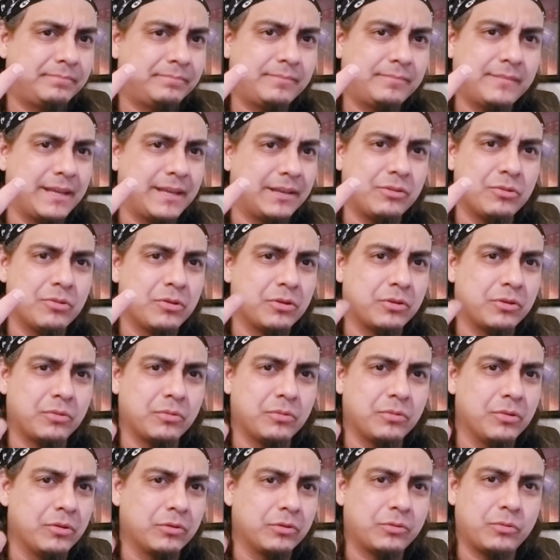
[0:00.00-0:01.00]
Ignore
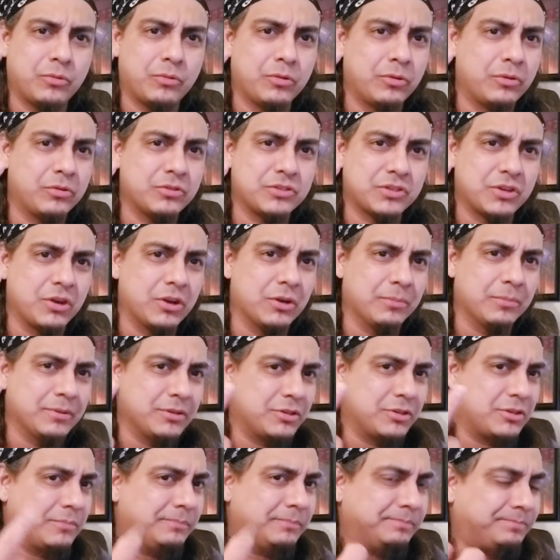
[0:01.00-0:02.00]
Corona. Corona's
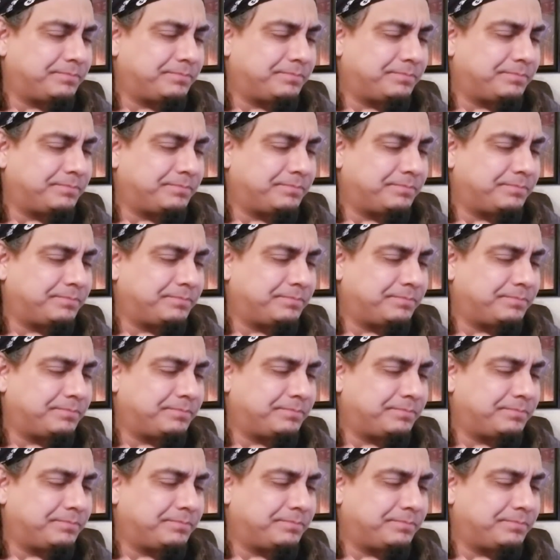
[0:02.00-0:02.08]
garbage.